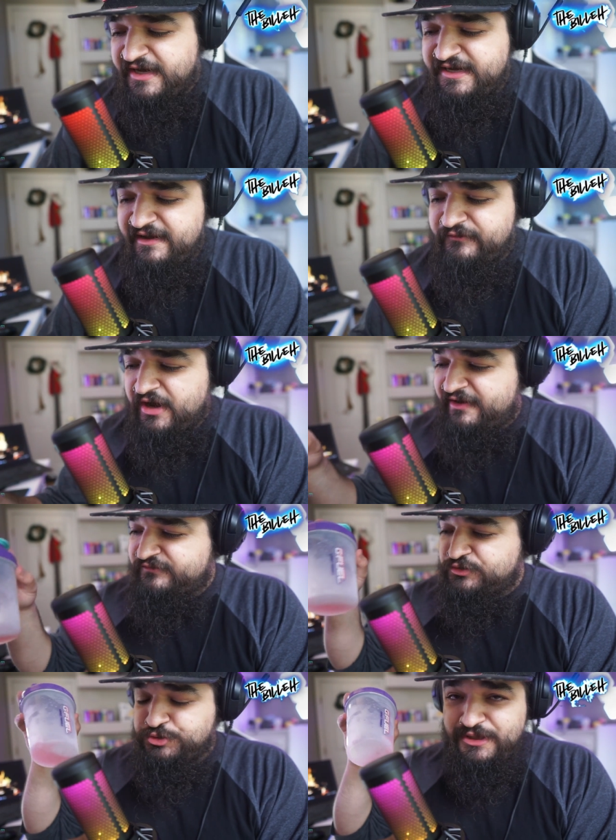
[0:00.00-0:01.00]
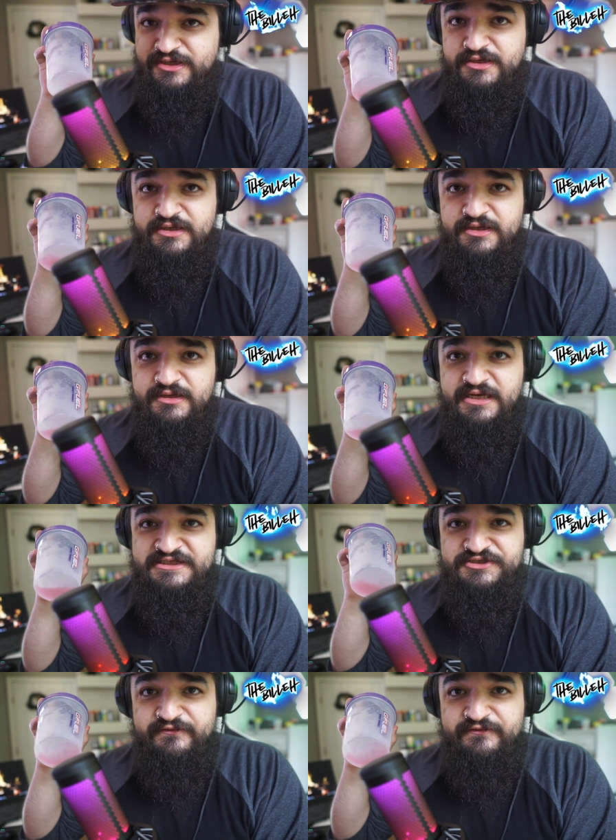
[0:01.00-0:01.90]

If I never have to drink a